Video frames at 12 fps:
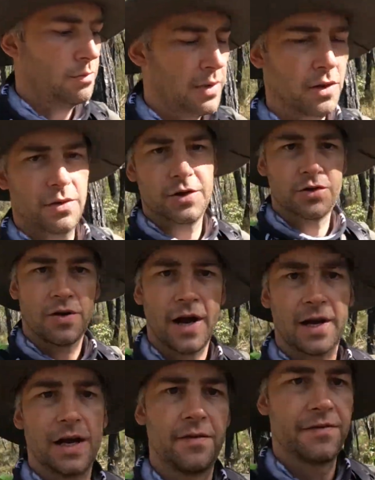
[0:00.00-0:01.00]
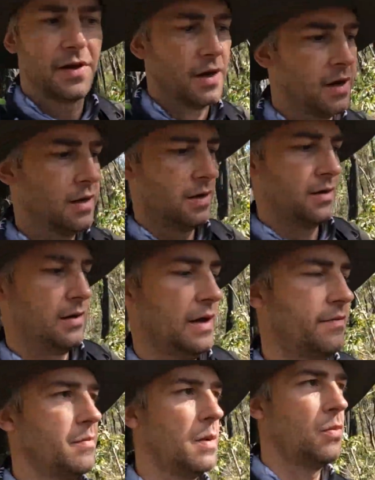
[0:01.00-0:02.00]
I'm back on the track after
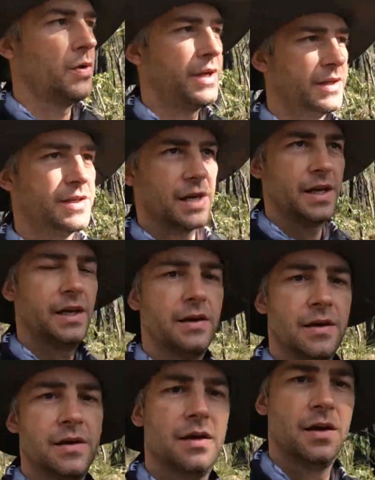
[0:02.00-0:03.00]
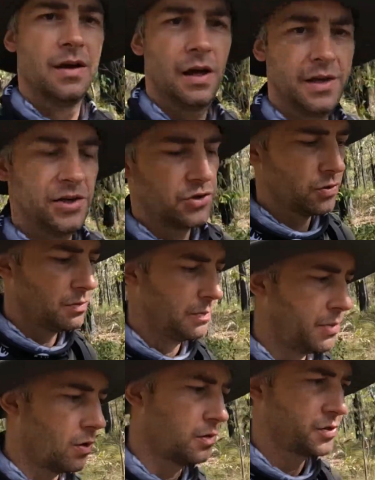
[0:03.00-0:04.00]
having my morning tea. I did shorten my
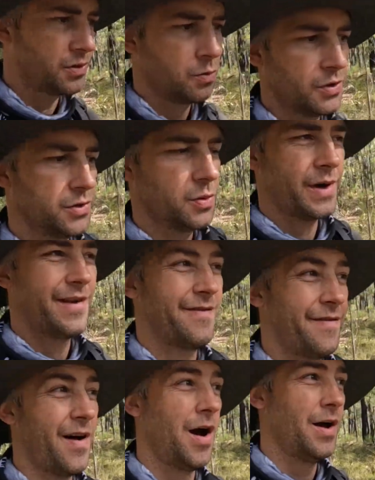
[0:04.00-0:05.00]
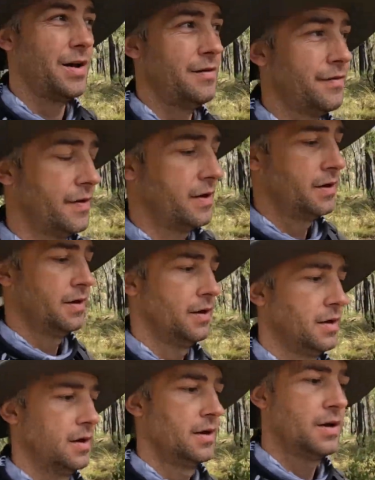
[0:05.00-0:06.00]
pulse to 125.
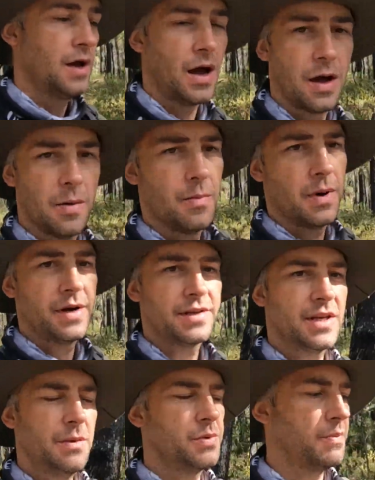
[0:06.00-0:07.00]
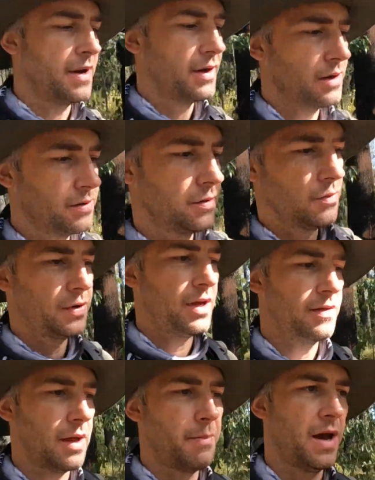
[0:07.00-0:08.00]
and it's heaps better, so I'm not
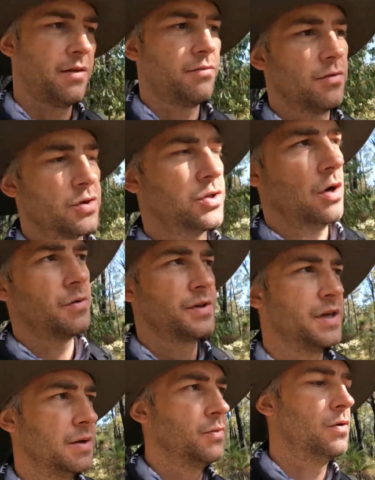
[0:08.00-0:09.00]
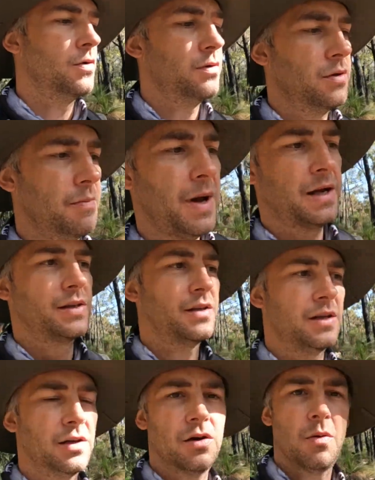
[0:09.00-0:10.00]
getting that pain through the shoulders anymore. Back
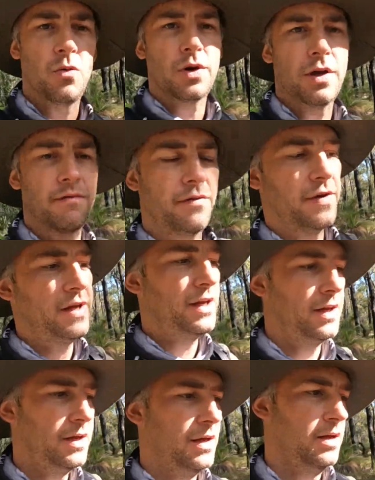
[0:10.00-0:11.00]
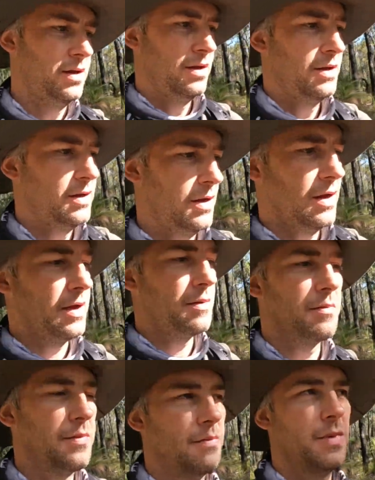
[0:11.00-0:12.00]
sitting a lot more comfy.
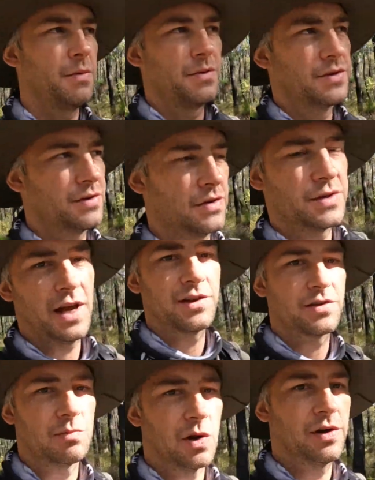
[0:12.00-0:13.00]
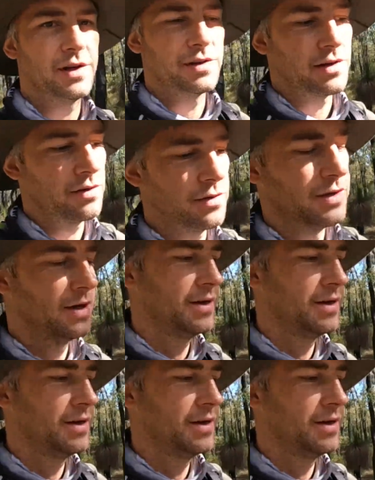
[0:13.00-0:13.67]
Maybe it's just because I had some lollies though.